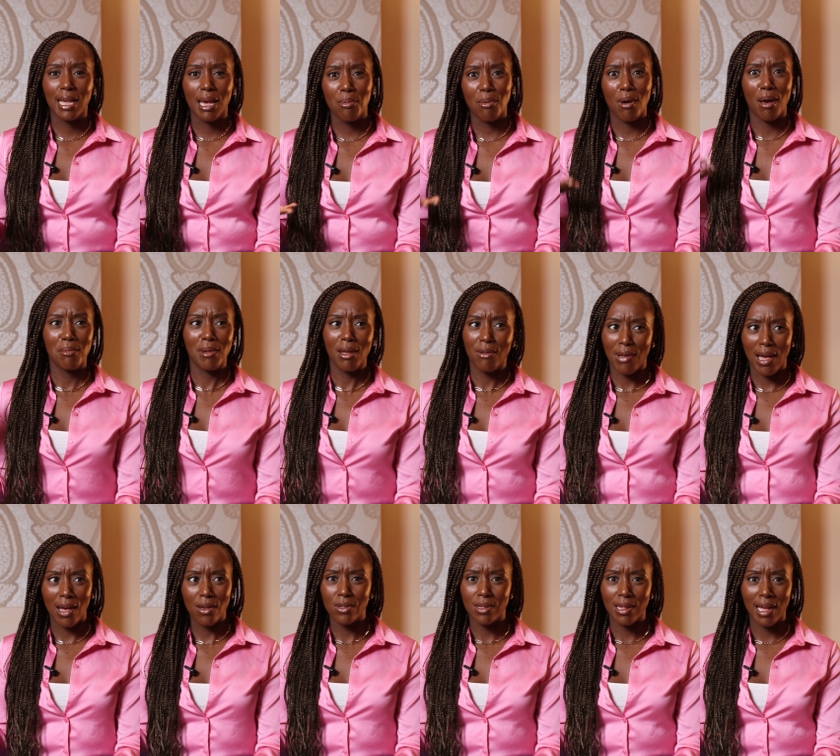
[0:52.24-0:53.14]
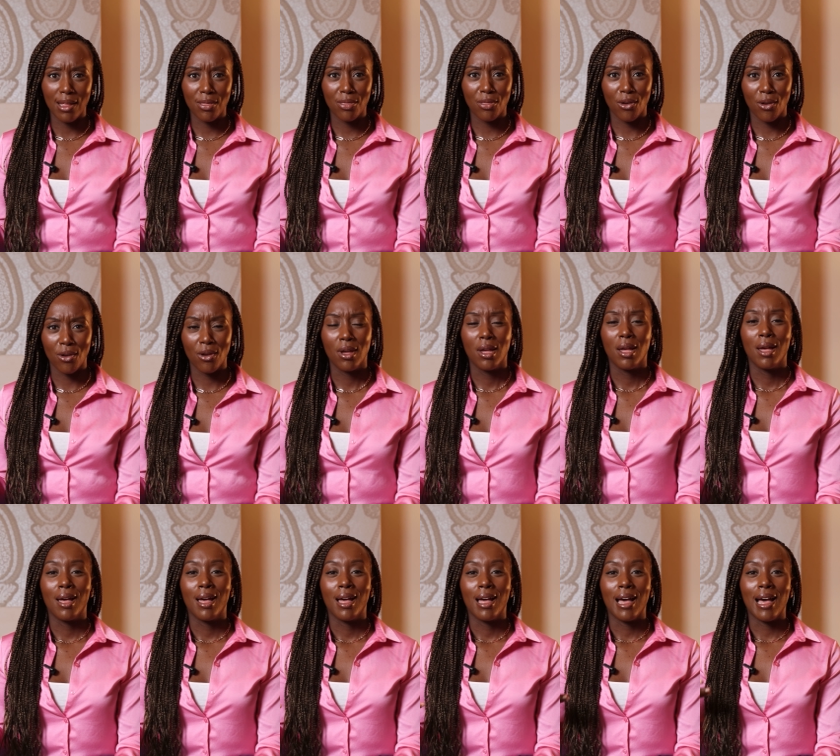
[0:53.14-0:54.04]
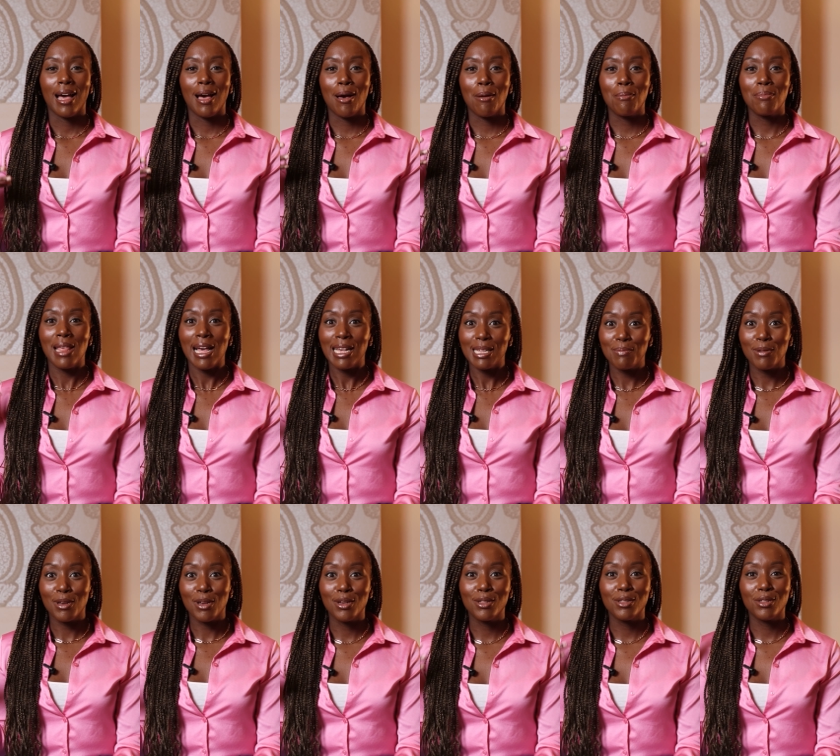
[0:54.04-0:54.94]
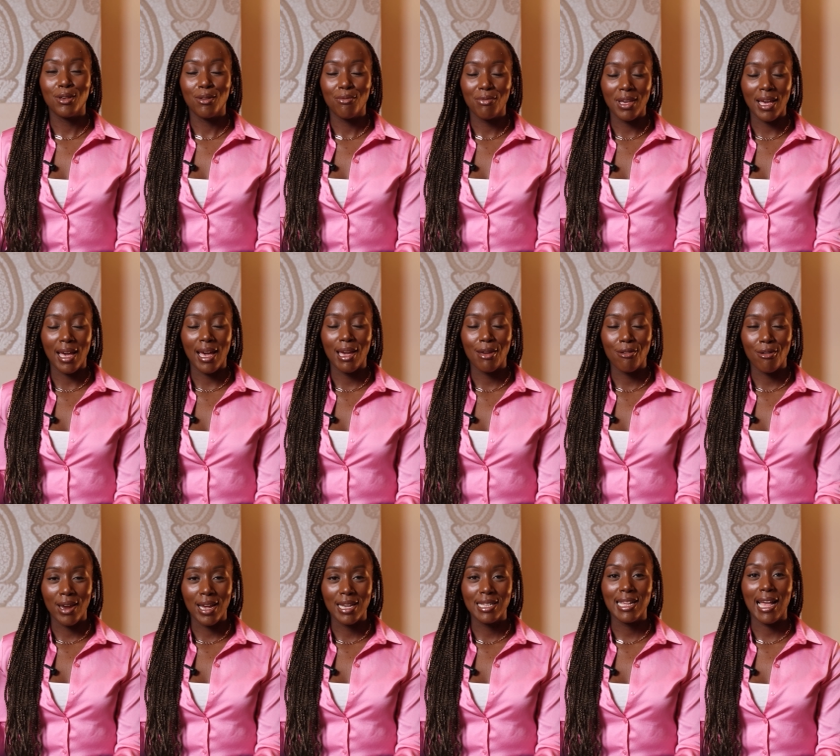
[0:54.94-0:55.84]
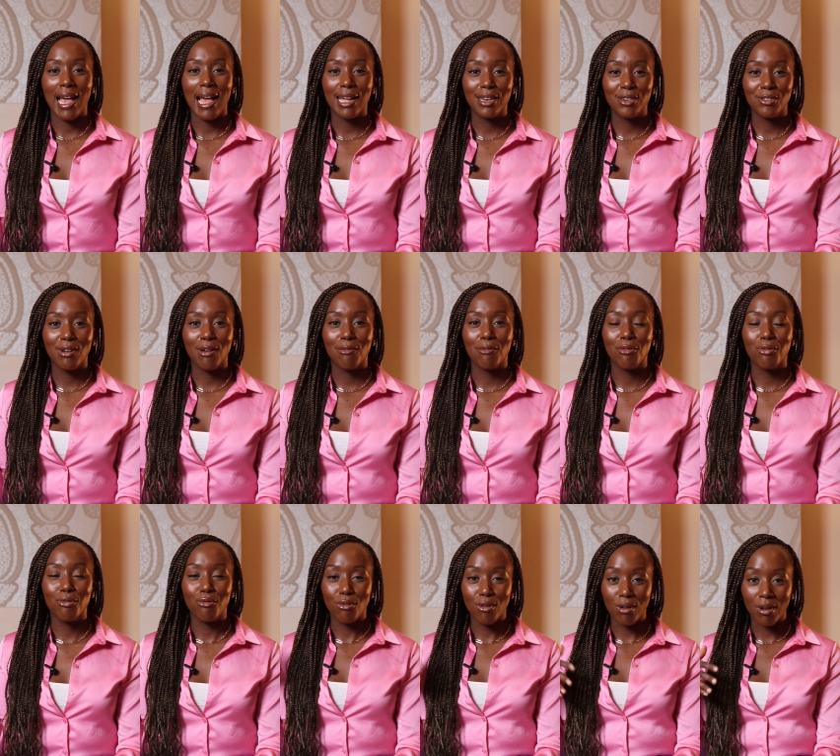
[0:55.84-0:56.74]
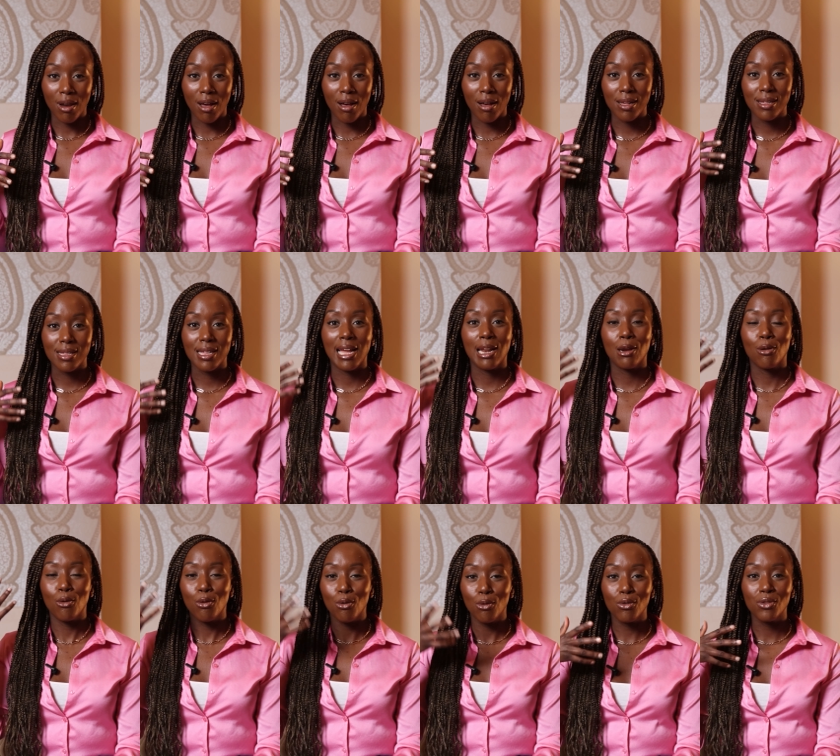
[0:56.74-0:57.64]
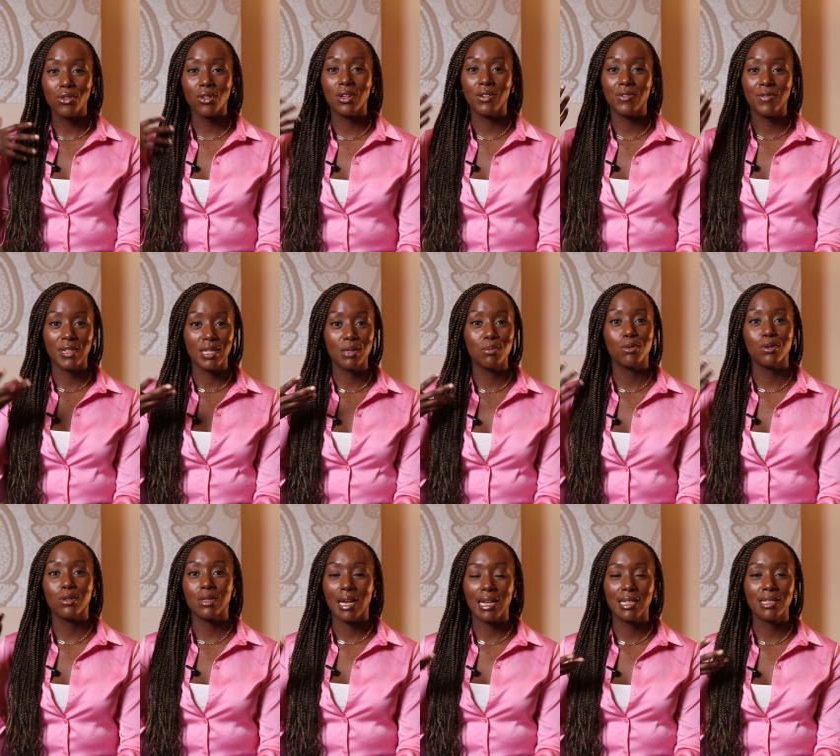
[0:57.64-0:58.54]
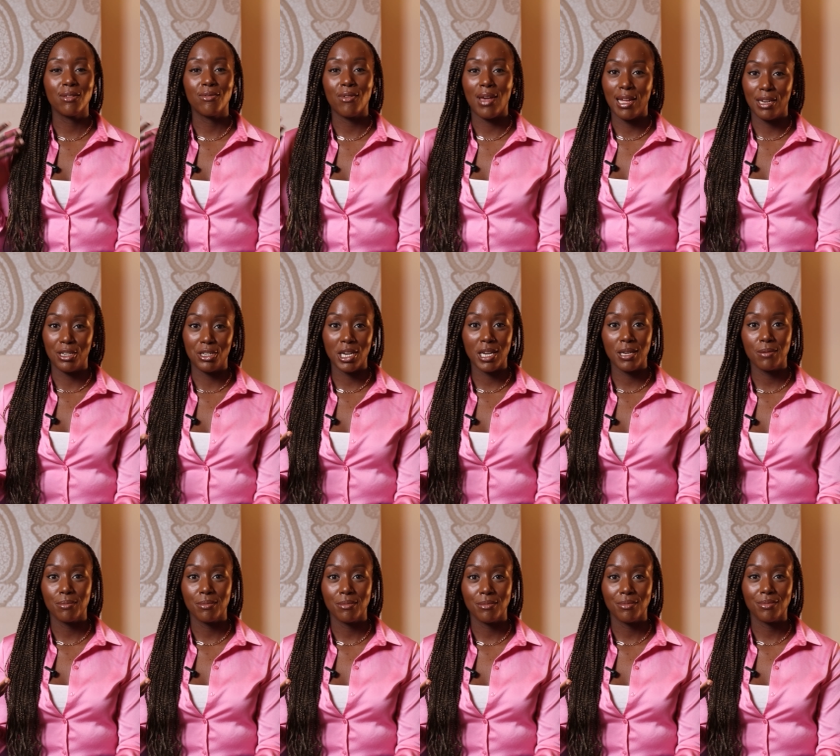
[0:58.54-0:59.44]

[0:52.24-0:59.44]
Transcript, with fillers: say, but I'm never outside though. That's because UVA rays can travel through glass and cause those visible signs of aging.